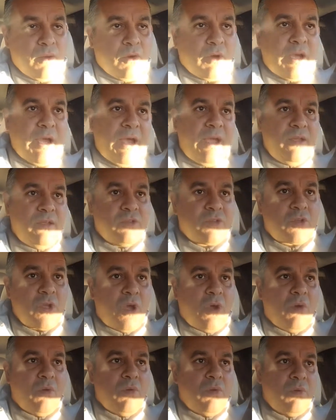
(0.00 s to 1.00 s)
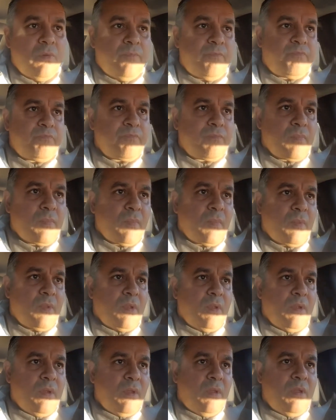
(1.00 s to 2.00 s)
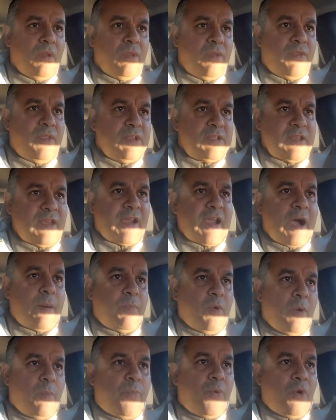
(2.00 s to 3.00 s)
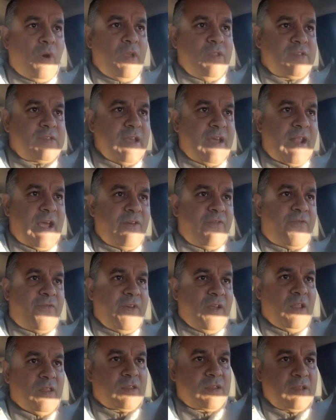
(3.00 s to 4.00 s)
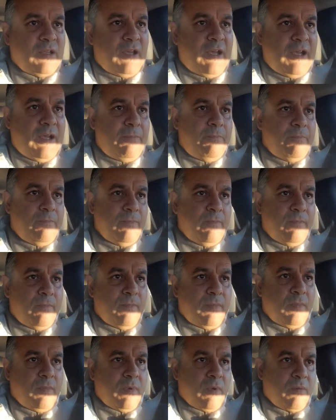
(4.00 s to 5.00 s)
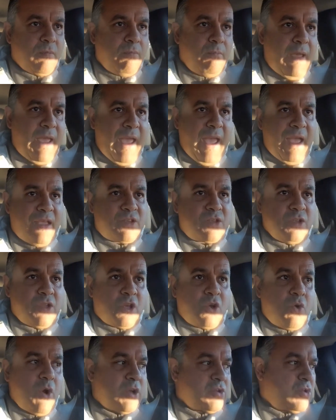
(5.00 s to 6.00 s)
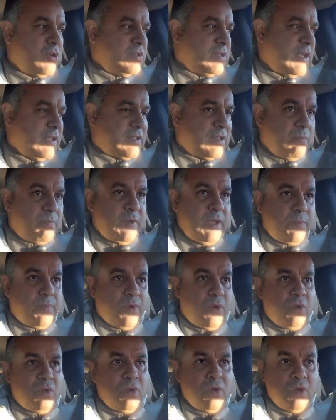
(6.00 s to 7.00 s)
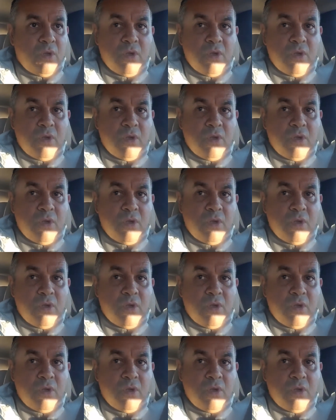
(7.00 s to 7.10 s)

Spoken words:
okay. So these are a couple of points that I felt may answer the questions that some people